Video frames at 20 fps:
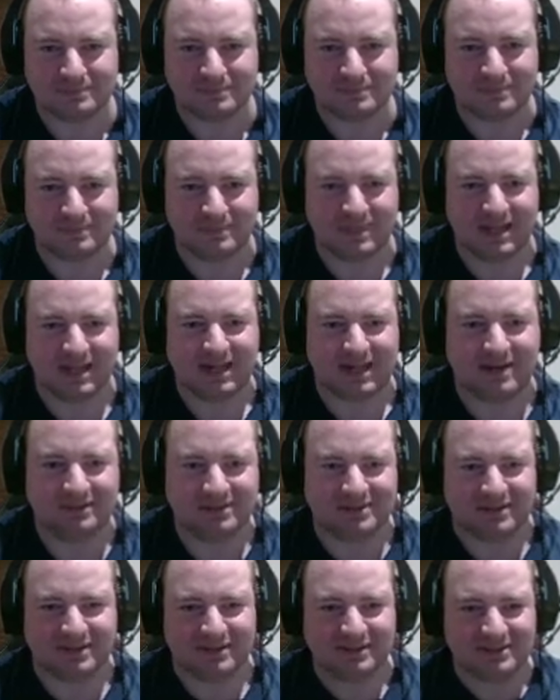Yeah, that
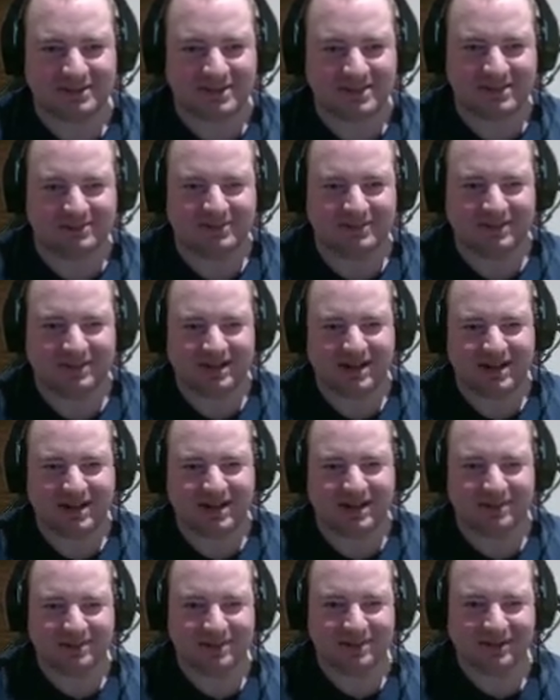was a good slippery
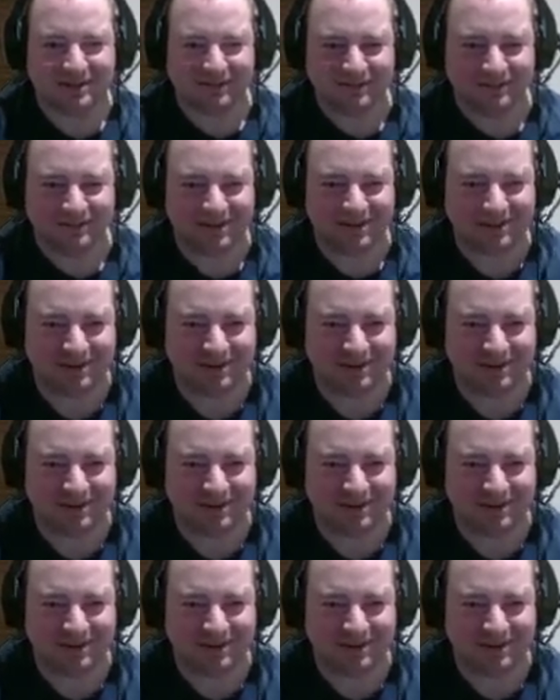climb. Wow.